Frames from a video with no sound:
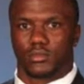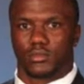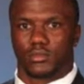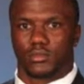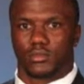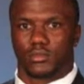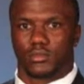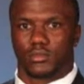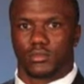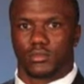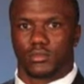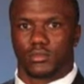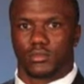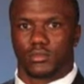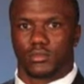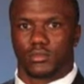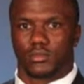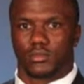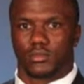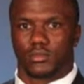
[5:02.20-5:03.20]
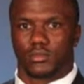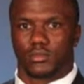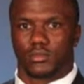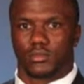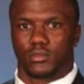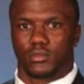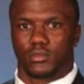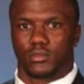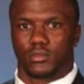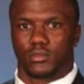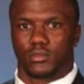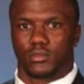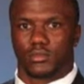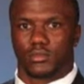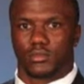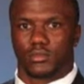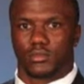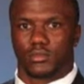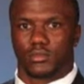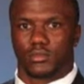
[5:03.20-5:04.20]

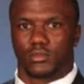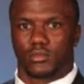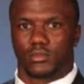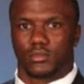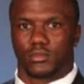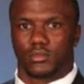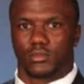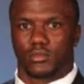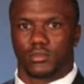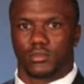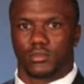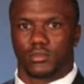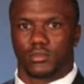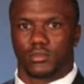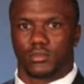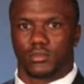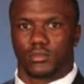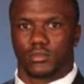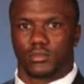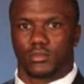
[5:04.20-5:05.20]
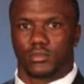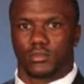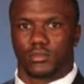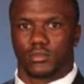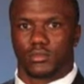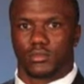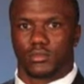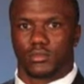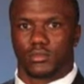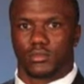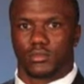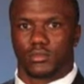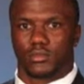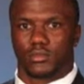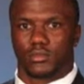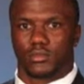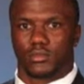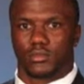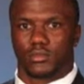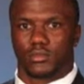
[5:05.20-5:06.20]

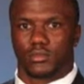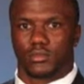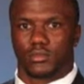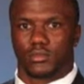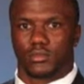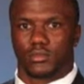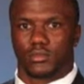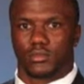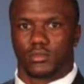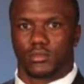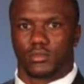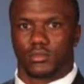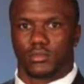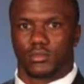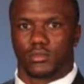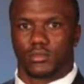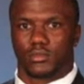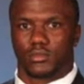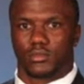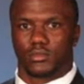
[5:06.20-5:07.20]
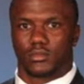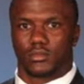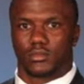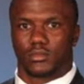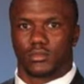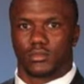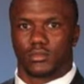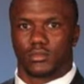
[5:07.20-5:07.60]
(no lip movement)